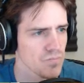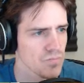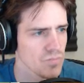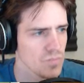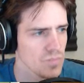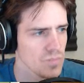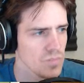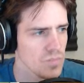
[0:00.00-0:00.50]

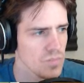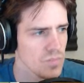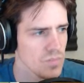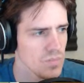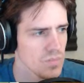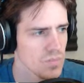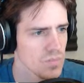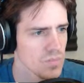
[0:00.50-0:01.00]

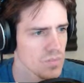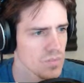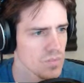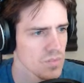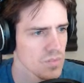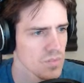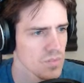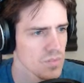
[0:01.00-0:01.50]

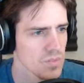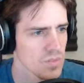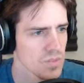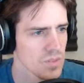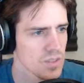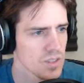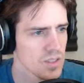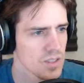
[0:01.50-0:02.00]

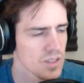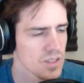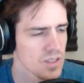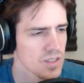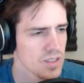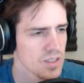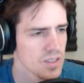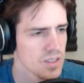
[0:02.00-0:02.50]

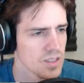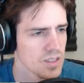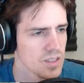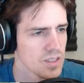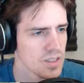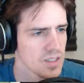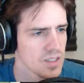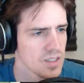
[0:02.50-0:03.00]

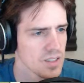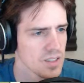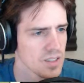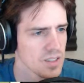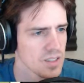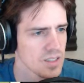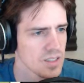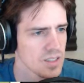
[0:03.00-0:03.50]

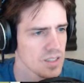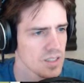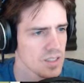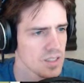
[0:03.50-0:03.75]
(no one is talking)